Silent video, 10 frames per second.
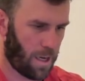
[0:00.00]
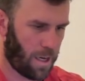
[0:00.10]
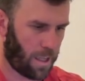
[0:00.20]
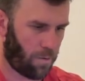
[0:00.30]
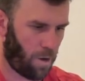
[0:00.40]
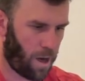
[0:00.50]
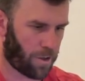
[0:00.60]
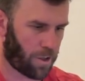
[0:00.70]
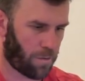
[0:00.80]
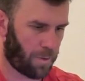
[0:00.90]
And then
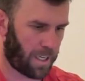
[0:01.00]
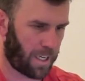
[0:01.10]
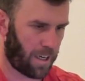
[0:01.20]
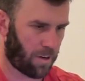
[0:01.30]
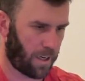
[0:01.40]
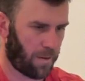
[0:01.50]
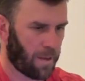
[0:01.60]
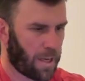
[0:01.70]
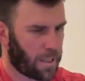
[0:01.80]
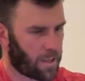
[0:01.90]
Roger McCurry.
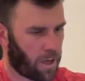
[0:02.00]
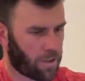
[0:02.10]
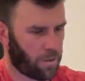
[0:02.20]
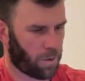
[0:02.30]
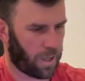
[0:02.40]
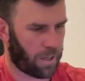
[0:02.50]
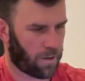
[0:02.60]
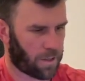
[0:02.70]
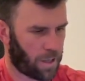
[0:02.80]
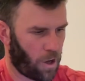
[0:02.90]
It's also really
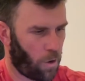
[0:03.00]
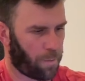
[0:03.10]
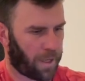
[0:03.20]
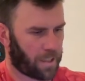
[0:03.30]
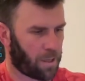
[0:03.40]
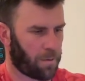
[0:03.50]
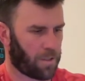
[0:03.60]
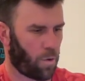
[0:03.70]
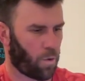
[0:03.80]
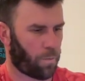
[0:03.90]
interesting opening some of
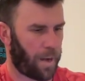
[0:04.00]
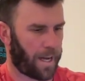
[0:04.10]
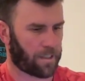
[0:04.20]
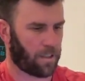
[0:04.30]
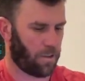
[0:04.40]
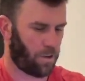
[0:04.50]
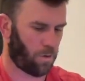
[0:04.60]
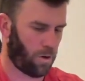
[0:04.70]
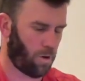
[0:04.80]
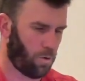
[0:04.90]
these older packs because you
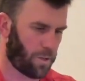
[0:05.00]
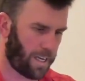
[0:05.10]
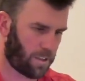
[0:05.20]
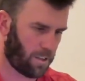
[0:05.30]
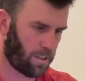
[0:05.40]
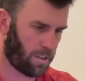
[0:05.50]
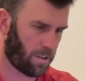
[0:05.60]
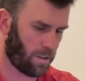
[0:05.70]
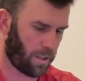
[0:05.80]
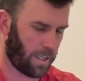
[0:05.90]
don't know who's actually still
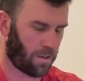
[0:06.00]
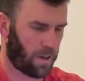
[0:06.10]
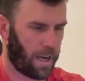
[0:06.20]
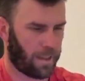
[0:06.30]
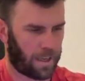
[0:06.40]
in the lead or not.